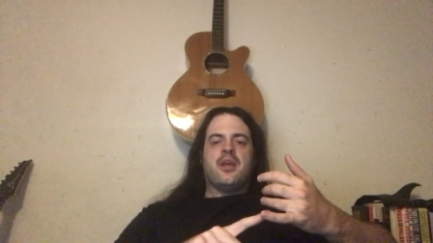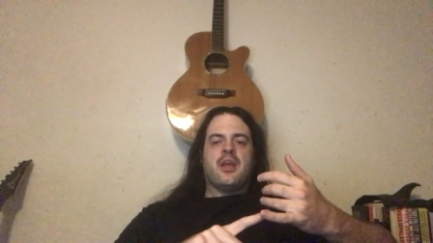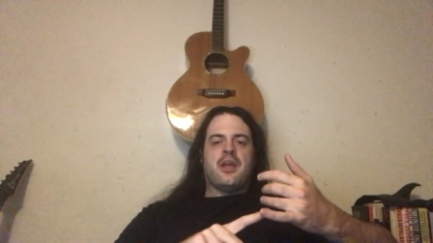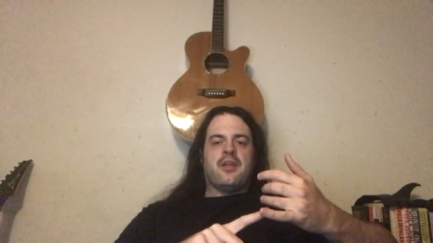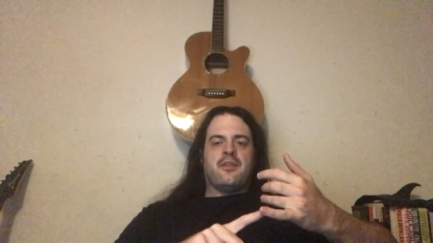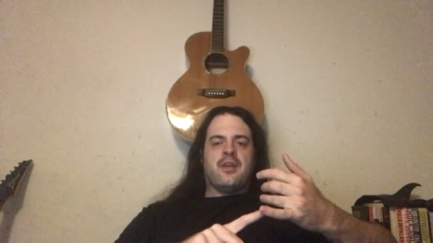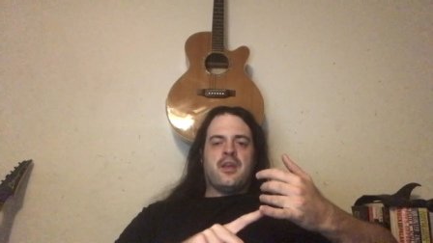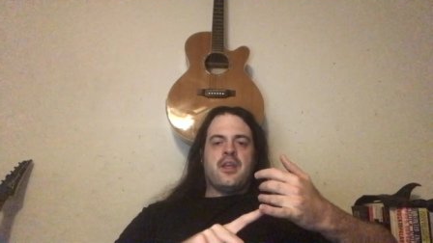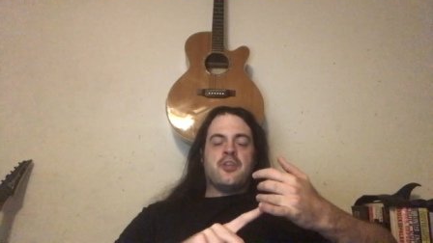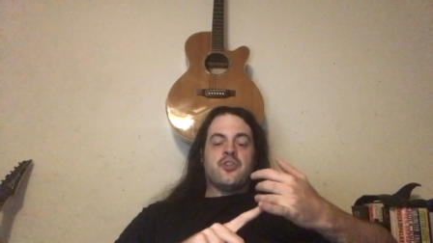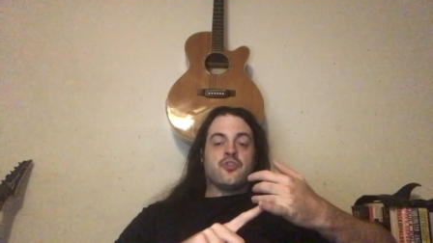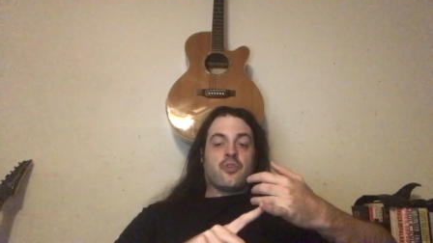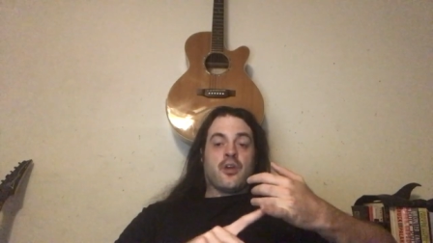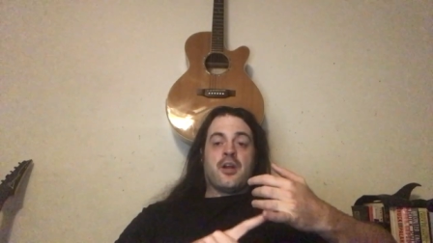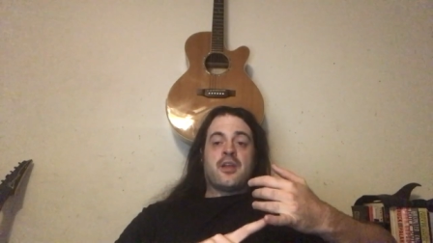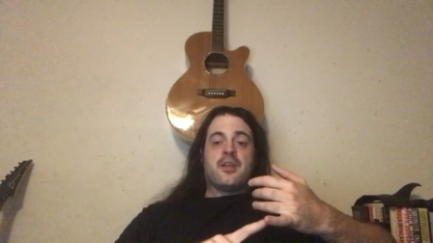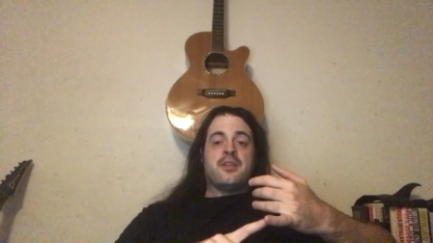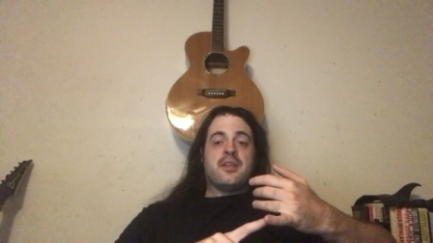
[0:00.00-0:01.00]
the
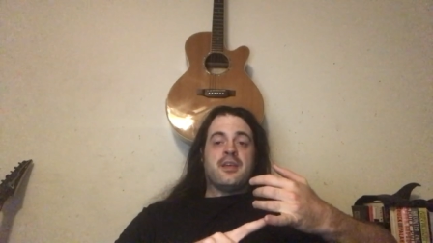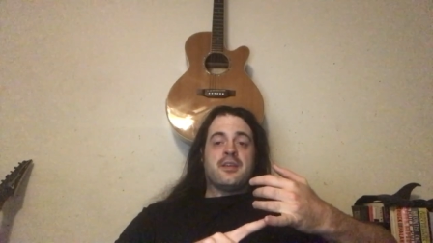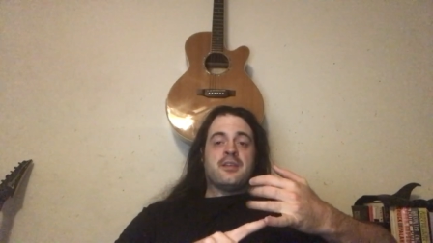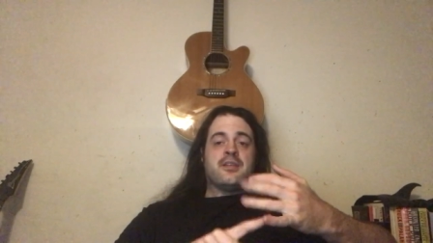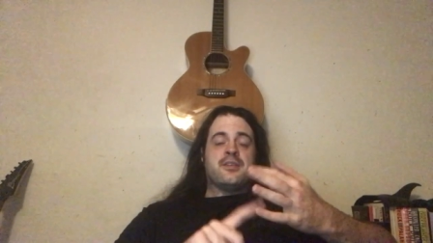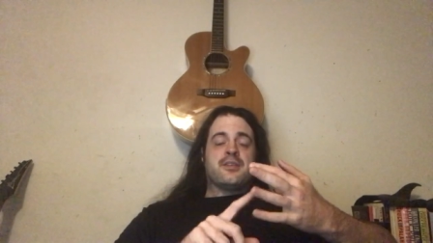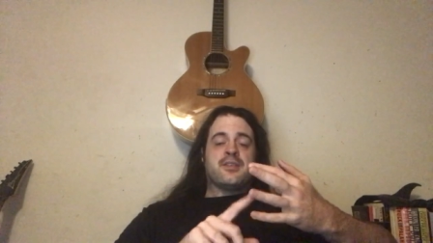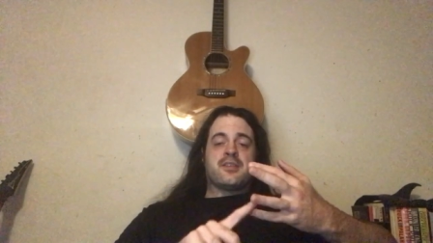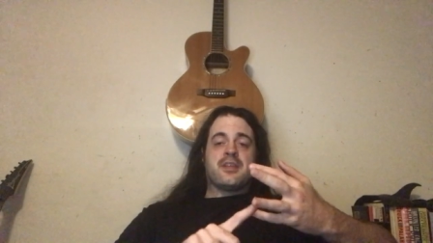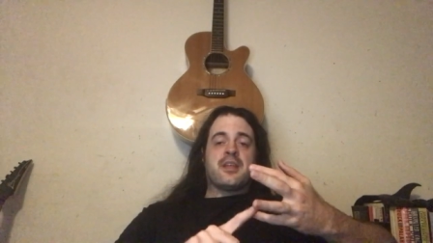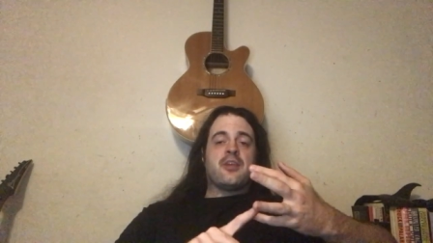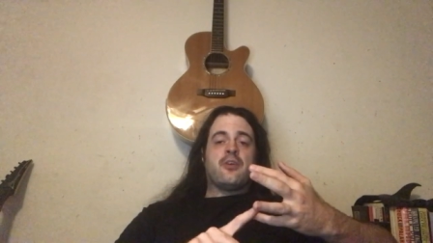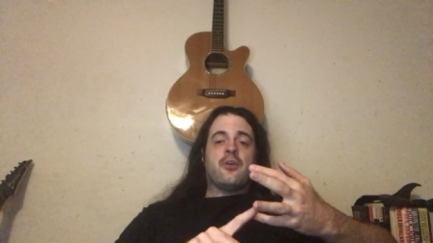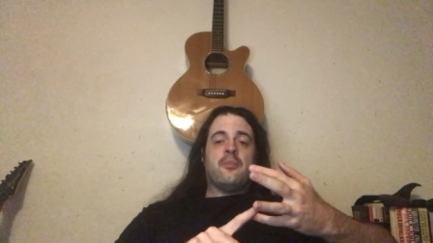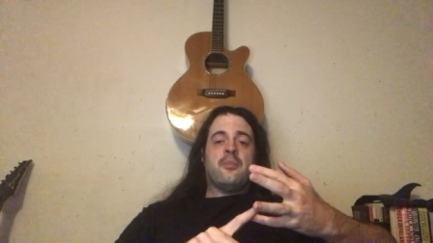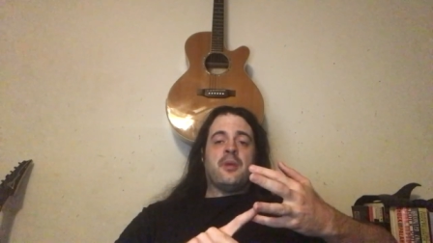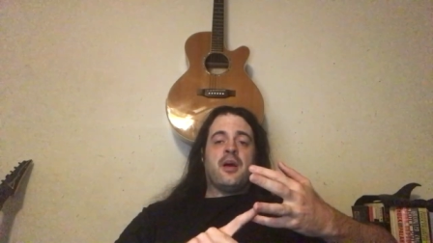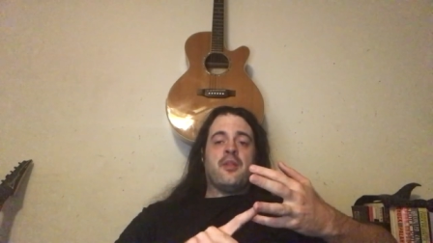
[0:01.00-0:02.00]
drug addicted
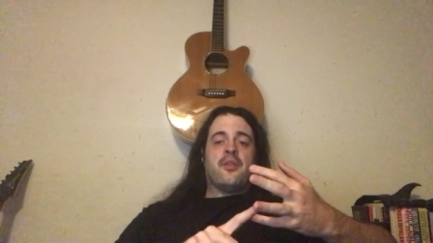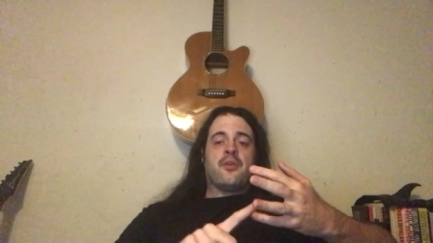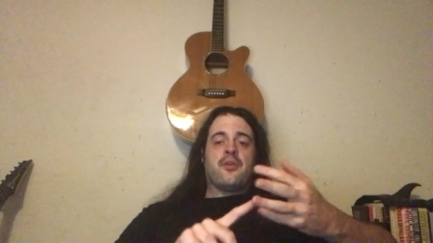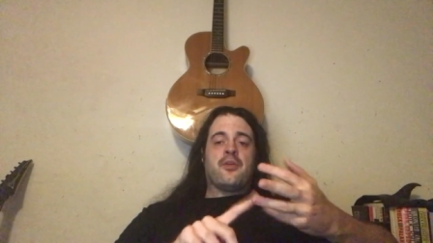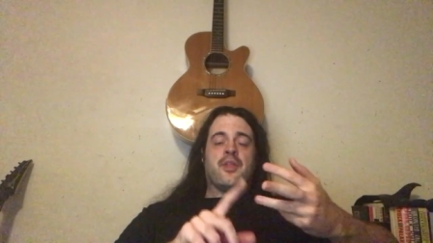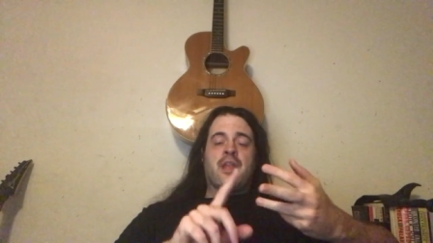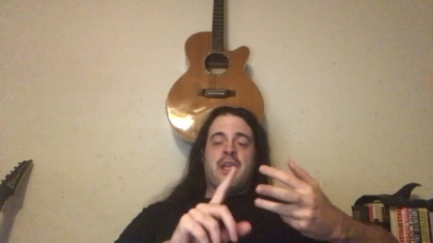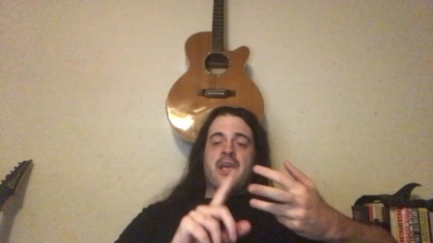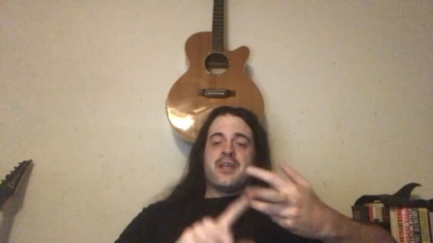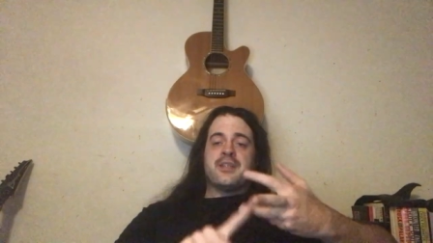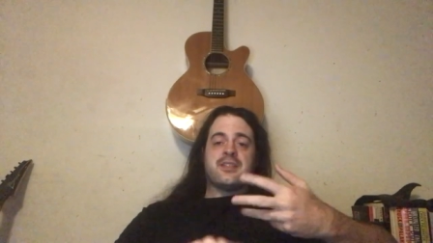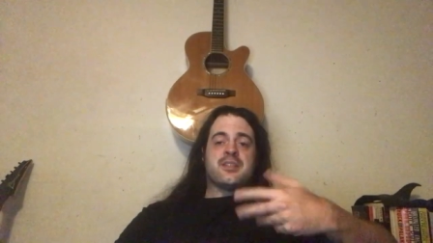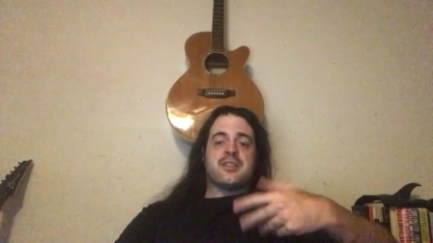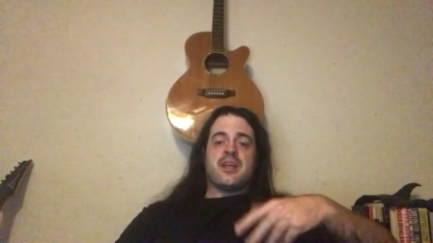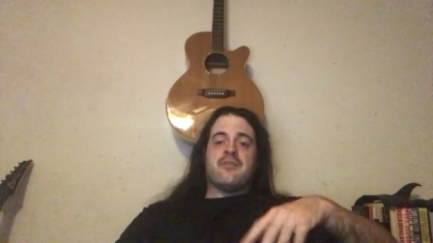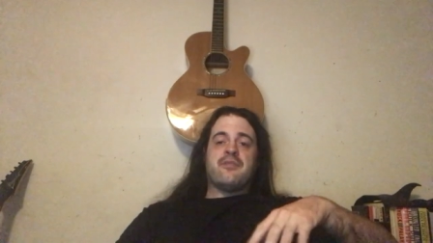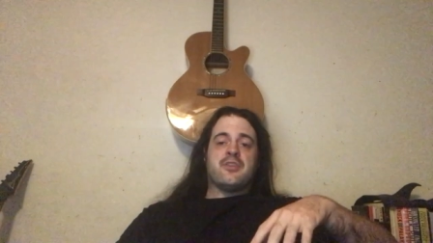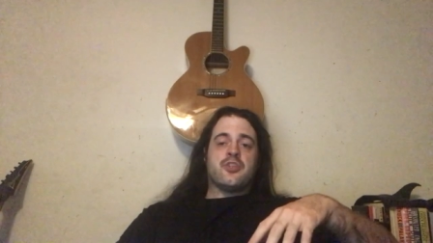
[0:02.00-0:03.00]
single mother that has
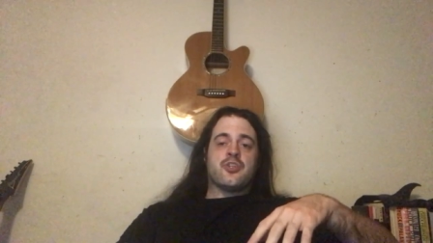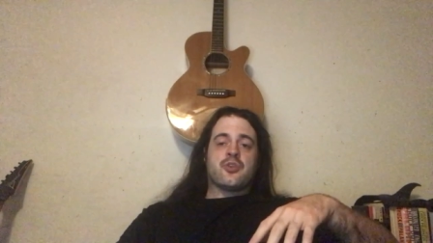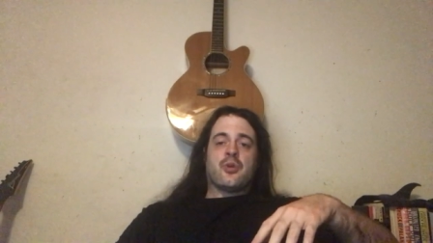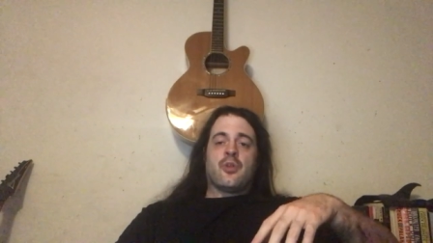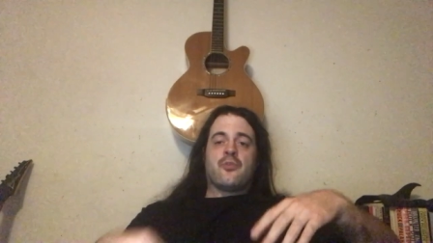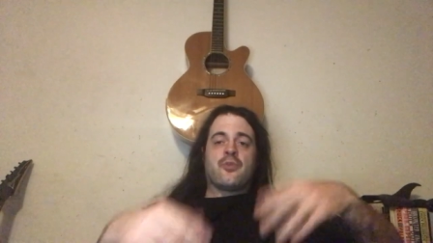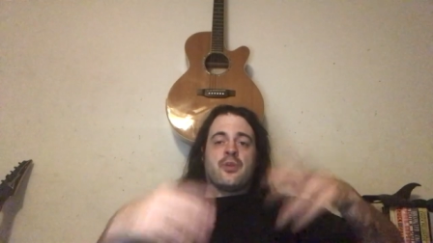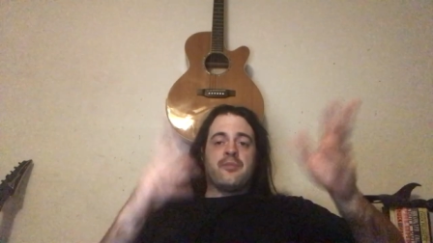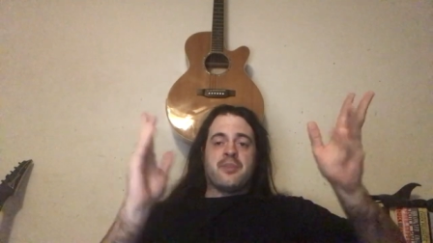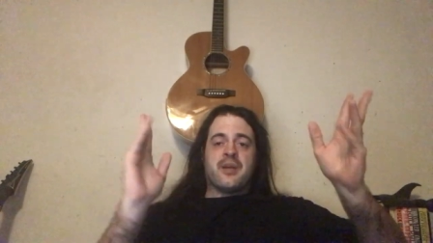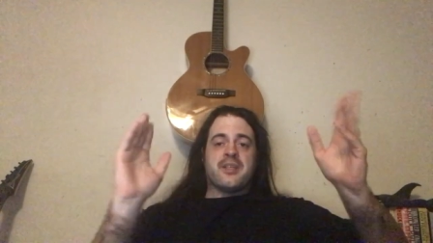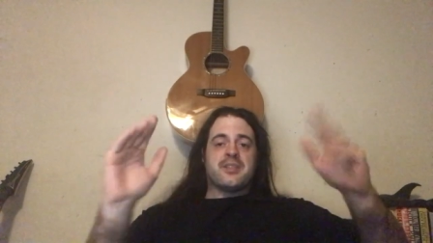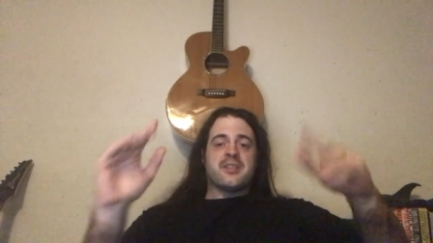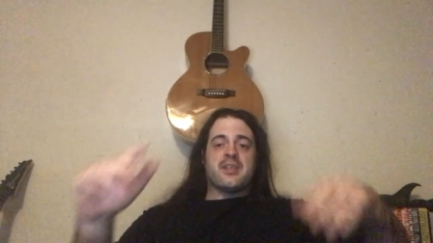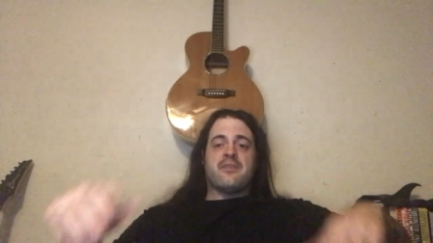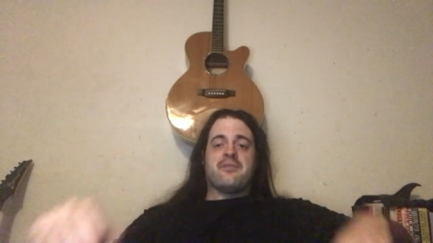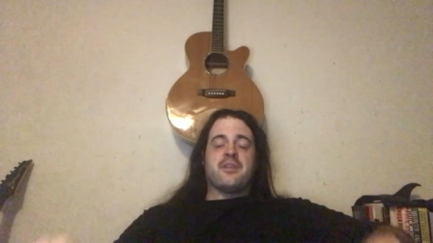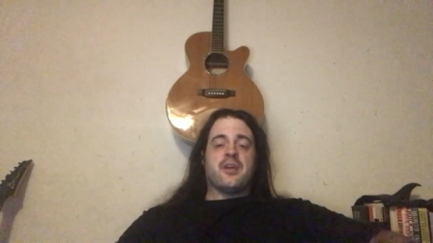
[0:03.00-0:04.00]
seven children by
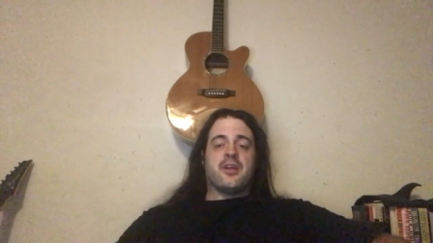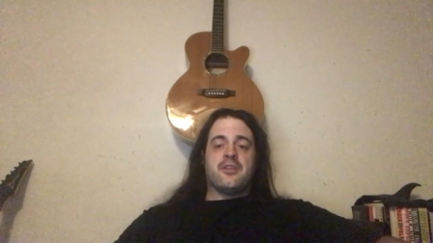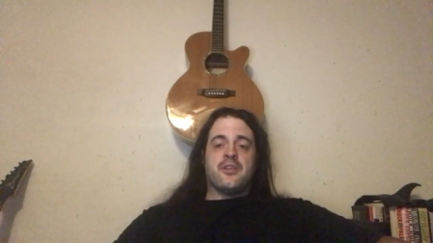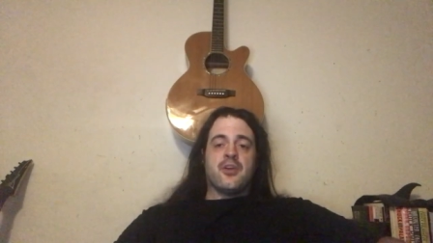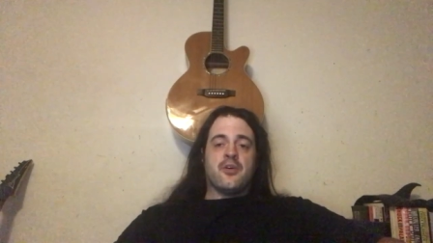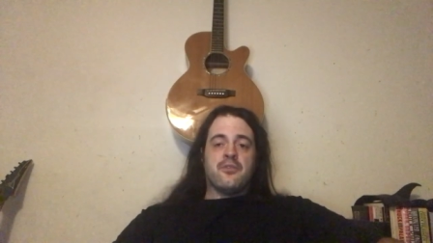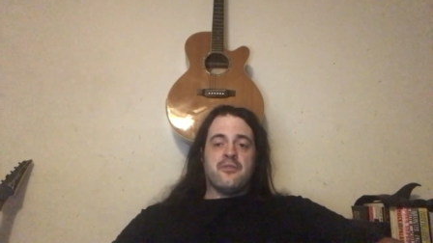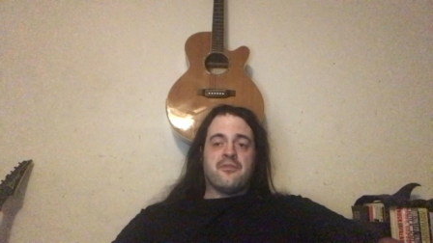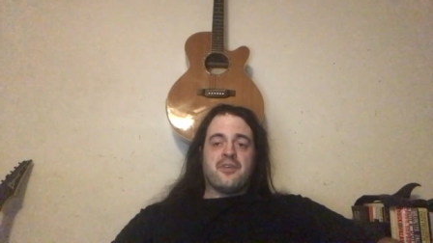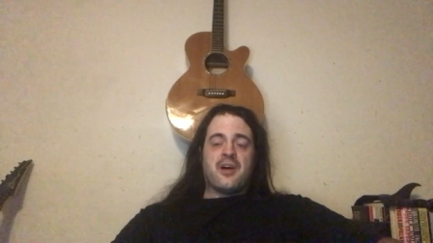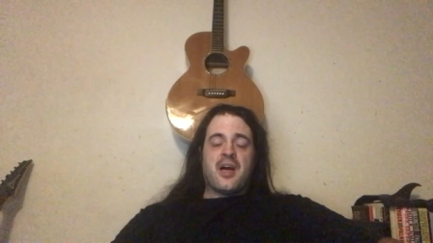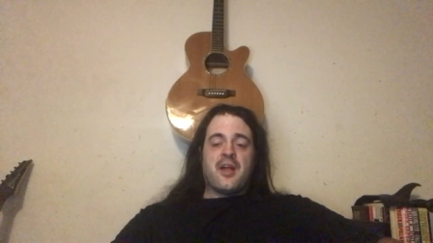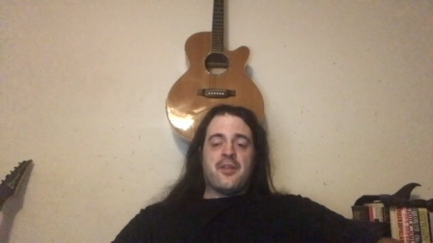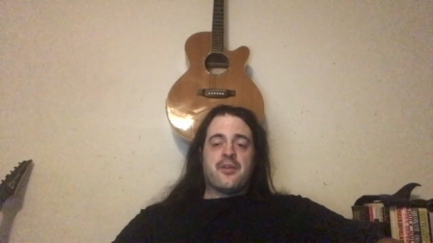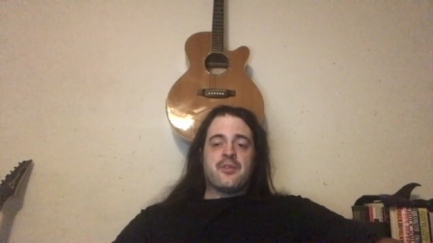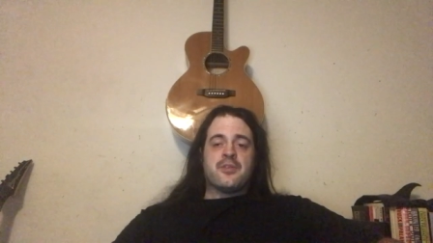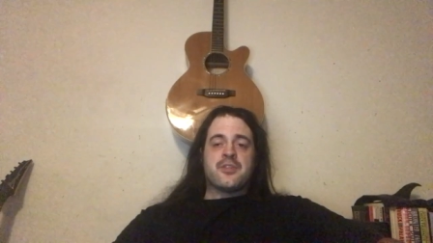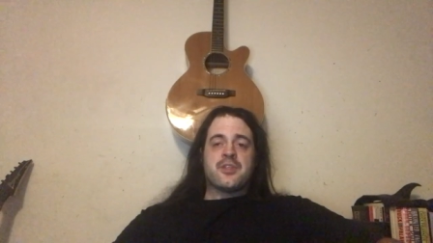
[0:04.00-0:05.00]
seven unknown
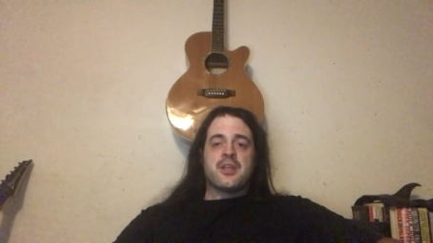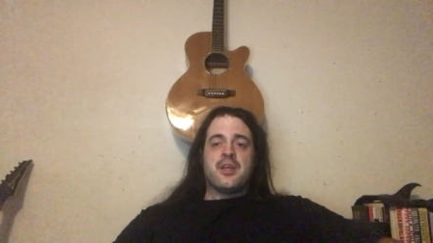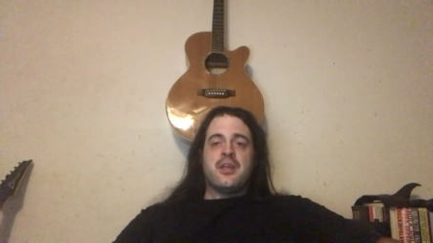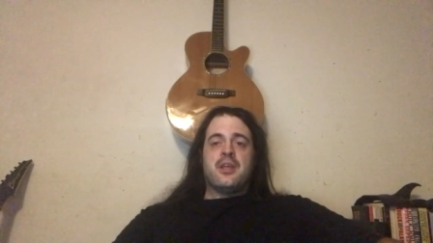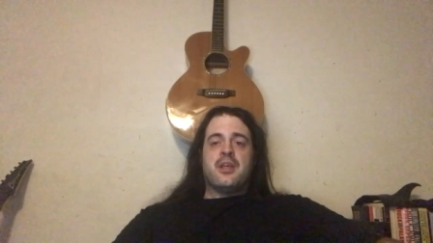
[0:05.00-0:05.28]
fathers,